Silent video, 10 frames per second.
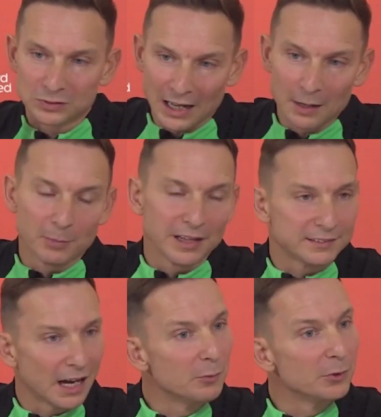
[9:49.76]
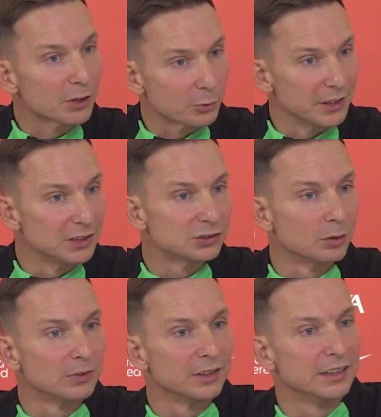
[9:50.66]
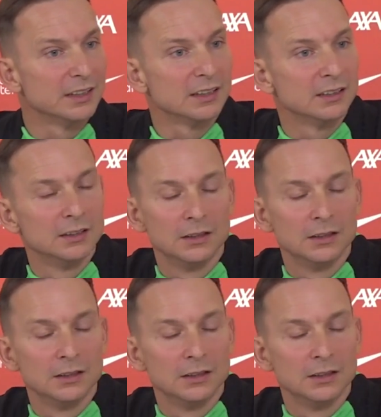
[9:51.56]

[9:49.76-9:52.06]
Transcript: Time by time, we are creating something here.